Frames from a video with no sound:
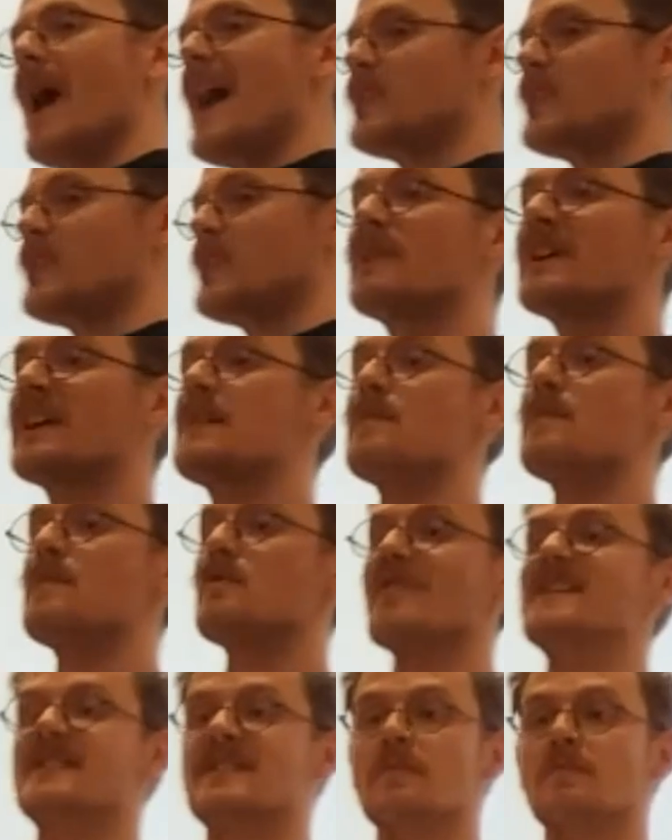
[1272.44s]
actually, we're going to keep it
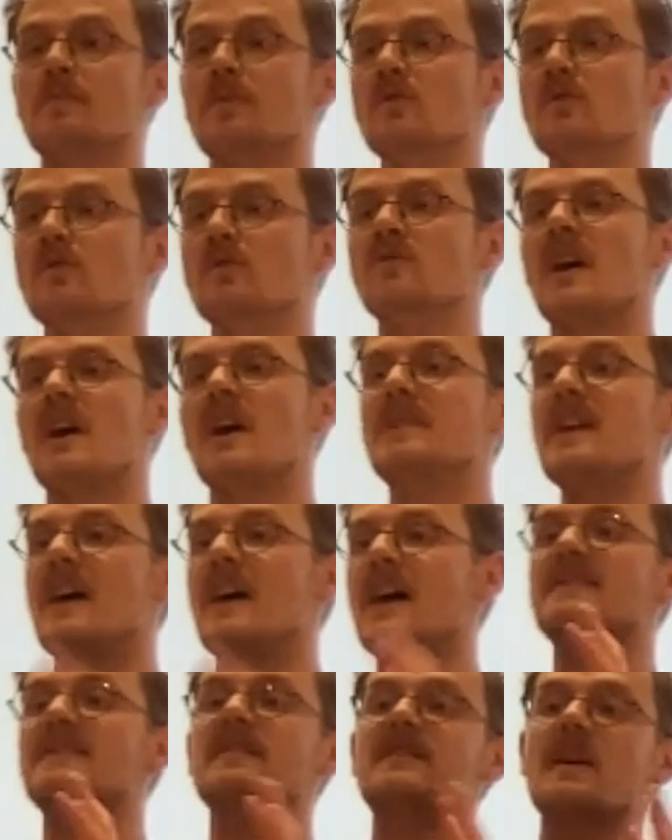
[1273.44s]
really simple. I
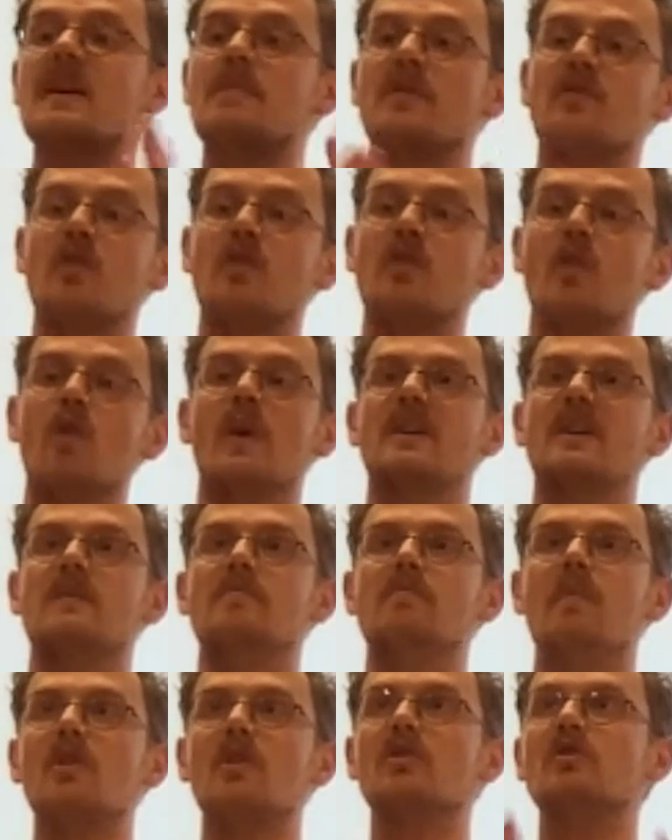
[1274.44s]
mean, as I said before, we're going to
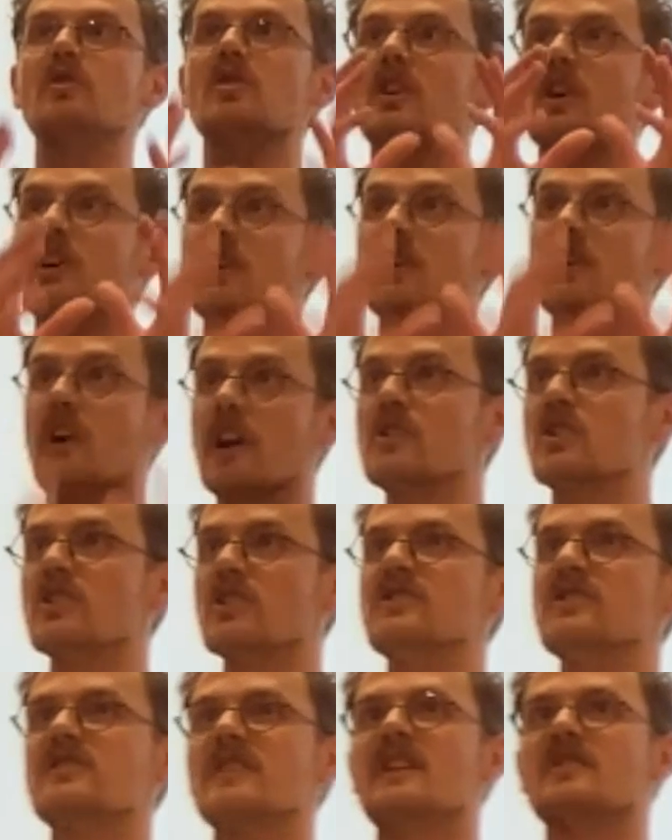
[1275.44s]
model
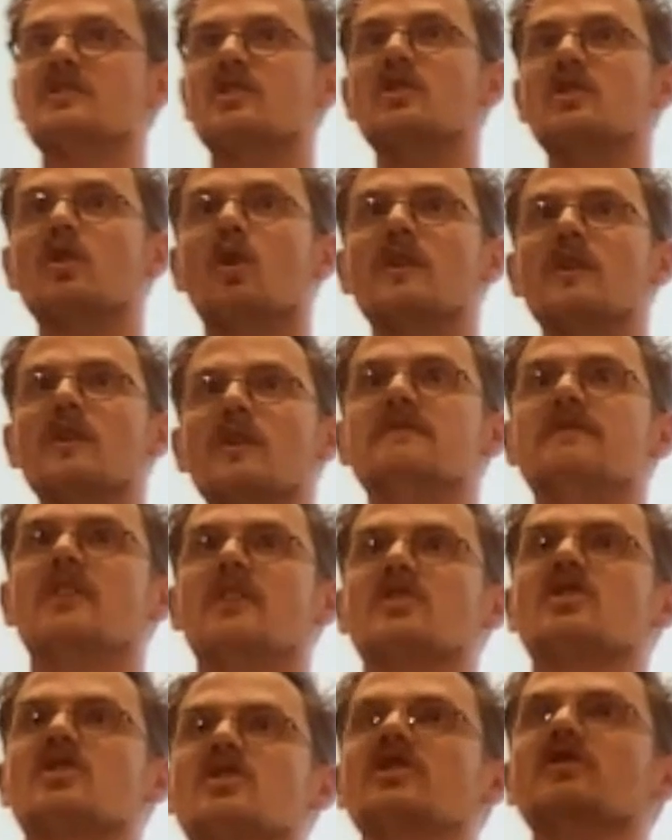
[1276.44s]
conclusions as a noisy
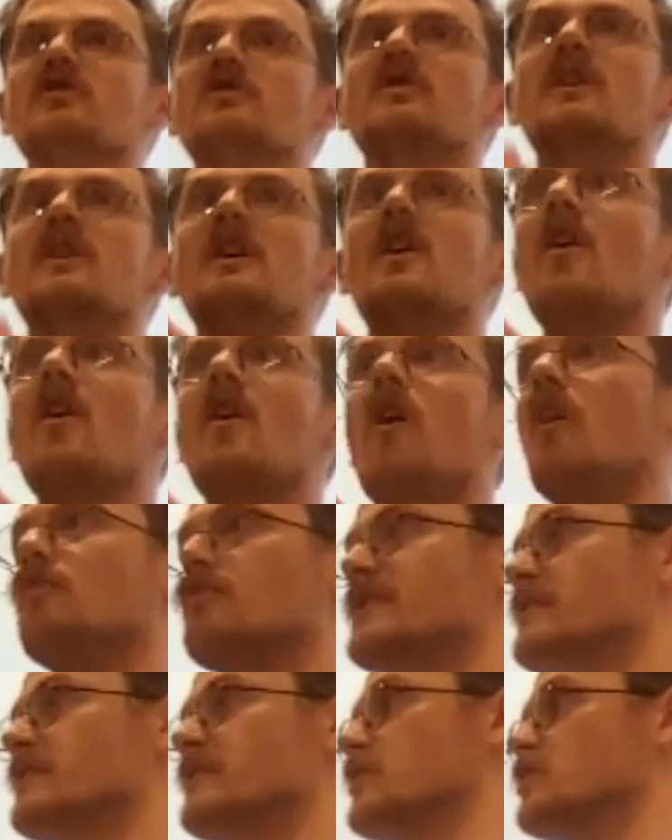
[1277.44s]
function
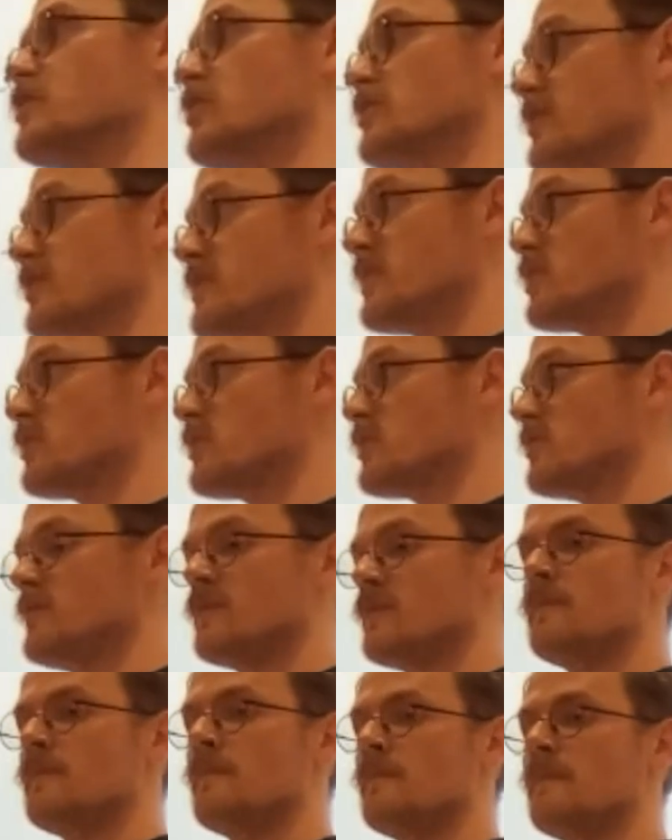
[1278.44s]
of researcher
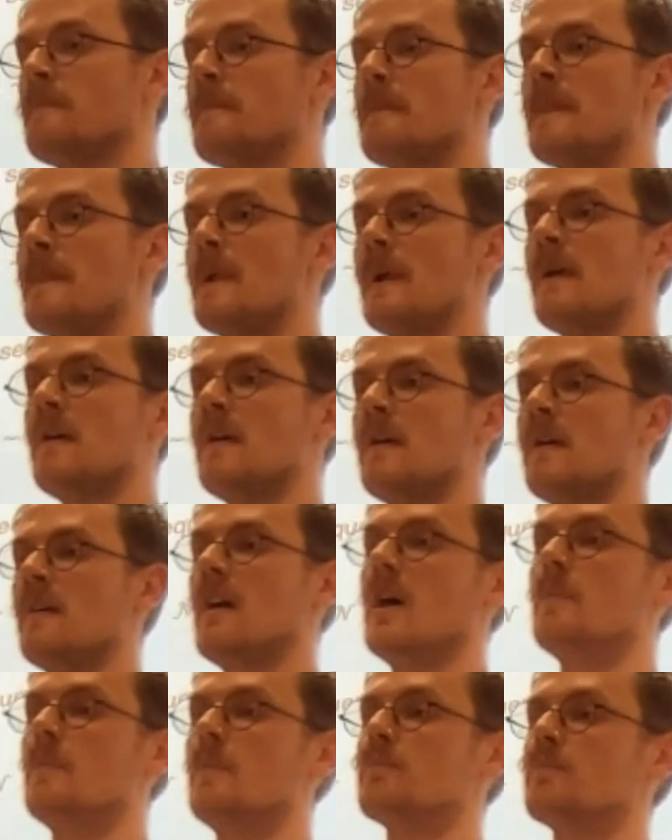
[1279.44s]
decisions.
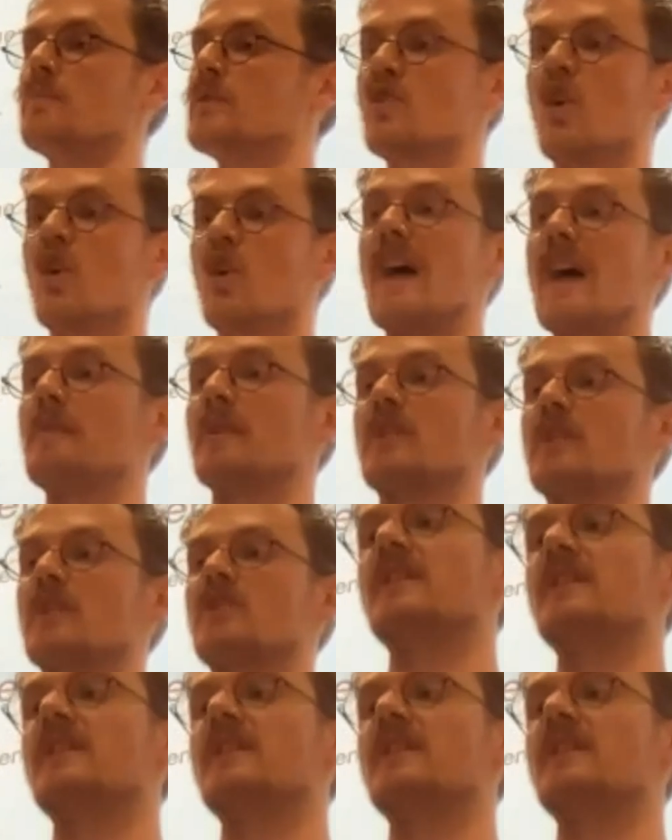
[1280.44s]
There's not that much